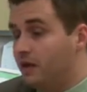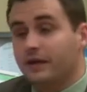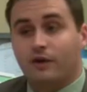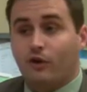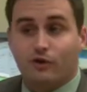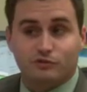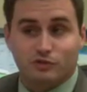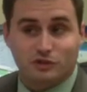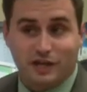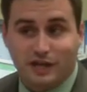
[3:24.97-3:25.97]
Now
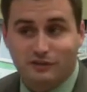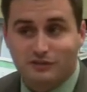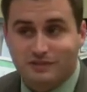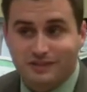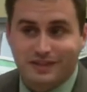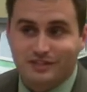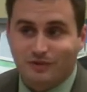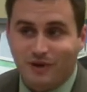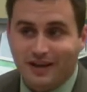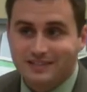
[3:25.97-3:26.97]
cultures change and needs
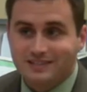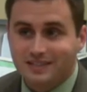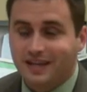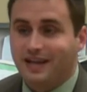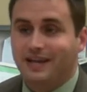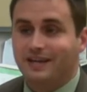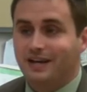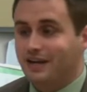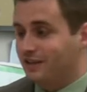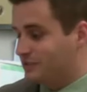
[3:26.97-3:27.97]
arise, and
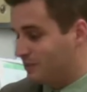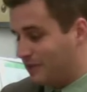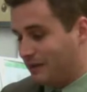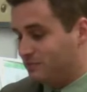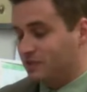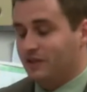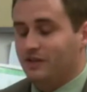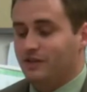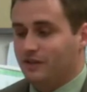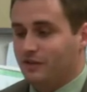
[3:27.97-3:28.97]
uh, sometimes the,
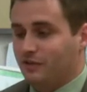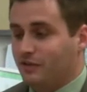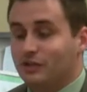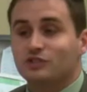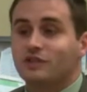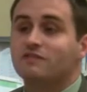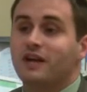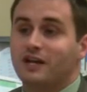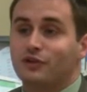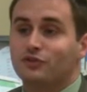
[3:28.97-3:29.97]
the things shift
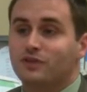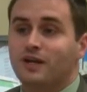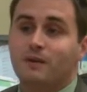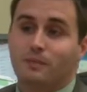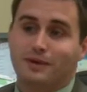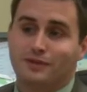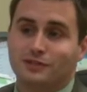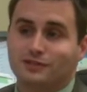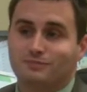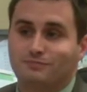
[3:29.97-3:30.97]
on us, but at
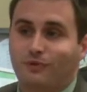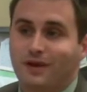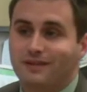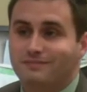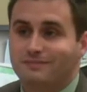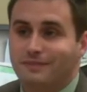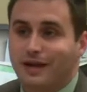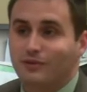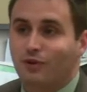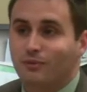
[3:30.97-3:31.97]
this point,
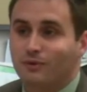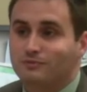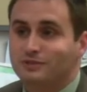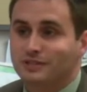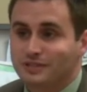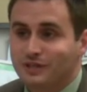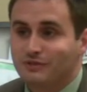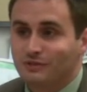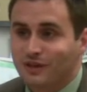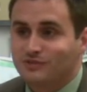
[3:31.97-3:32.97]
October 16,
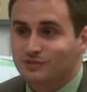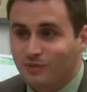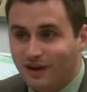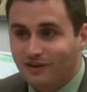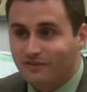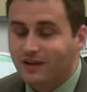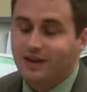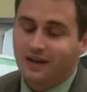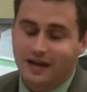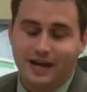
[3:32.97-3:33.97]
2012,
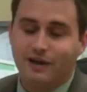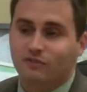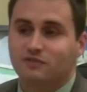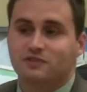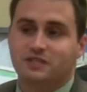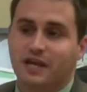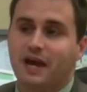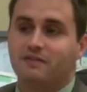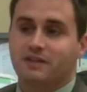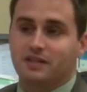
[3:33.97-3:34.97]
I don't foresee
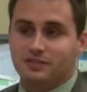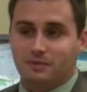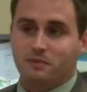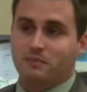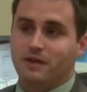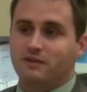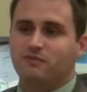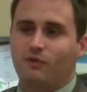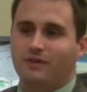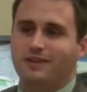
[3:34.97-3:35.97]
having this implemented
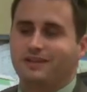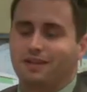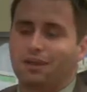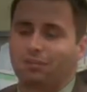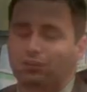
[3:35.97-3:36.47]
fully in the Kettering